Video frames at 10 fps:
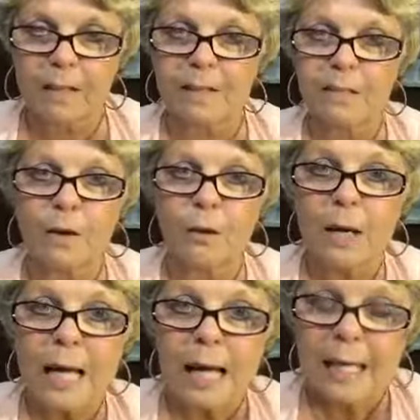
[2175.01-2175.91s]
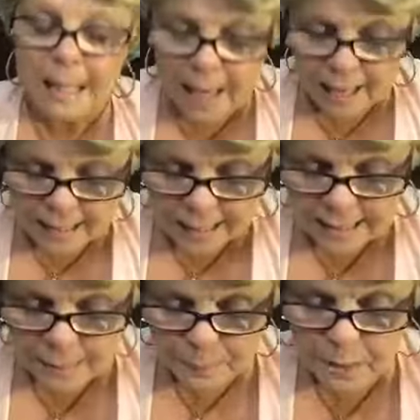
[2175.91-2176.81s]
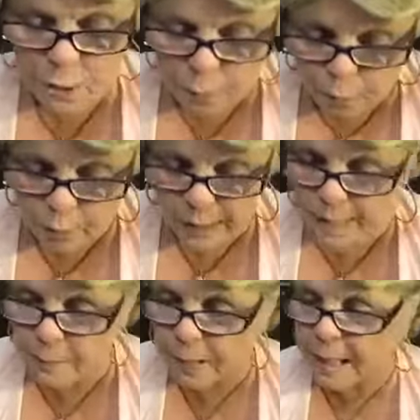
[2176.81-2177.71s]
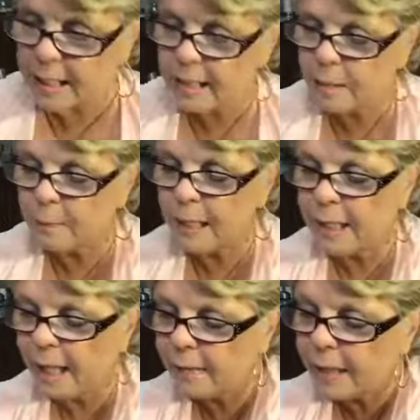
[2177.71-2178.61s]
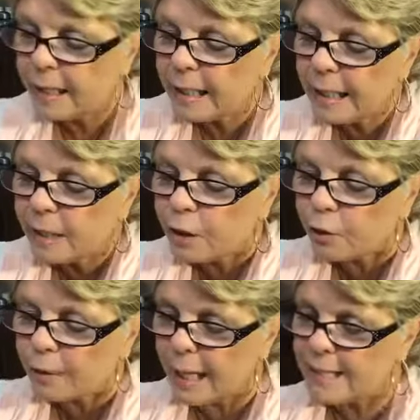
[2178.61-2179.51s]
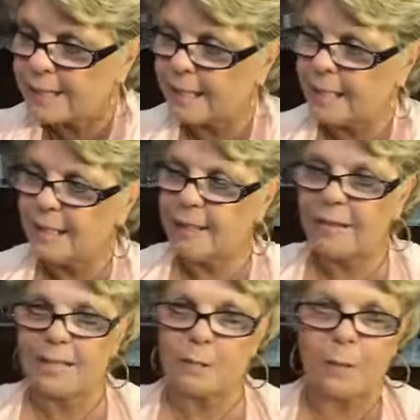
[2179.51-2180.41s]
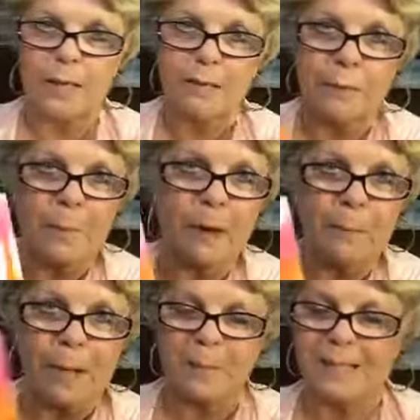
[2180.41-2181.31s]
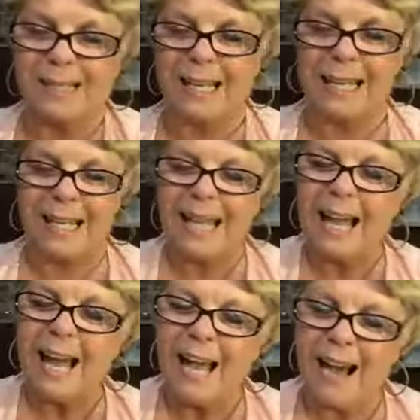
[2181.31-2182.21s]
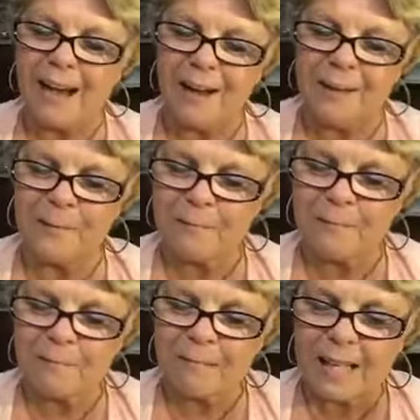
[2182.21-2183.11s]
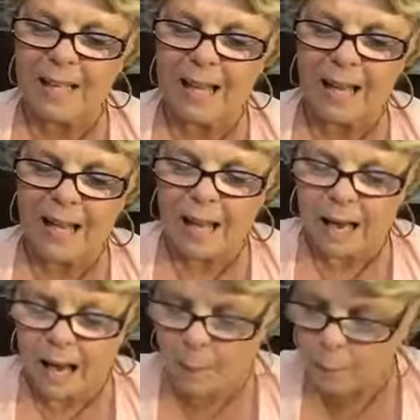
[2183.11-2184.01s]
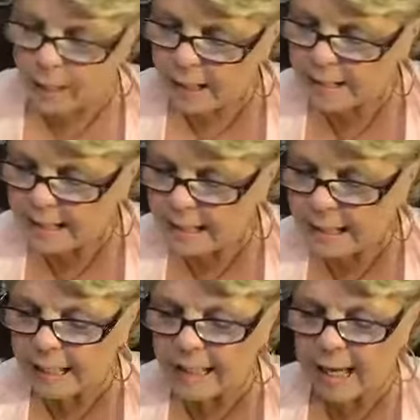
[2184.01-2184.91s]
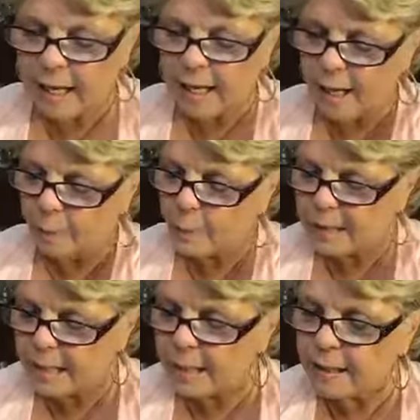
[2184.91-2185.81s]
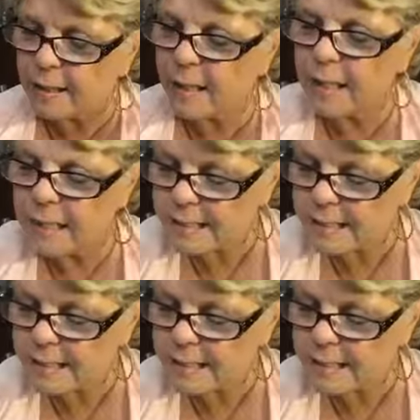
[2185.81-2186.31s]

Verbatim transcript: So God has been truly speaking to me. And then in your lesson this week from our Bible study, um, we did an um, we did an, an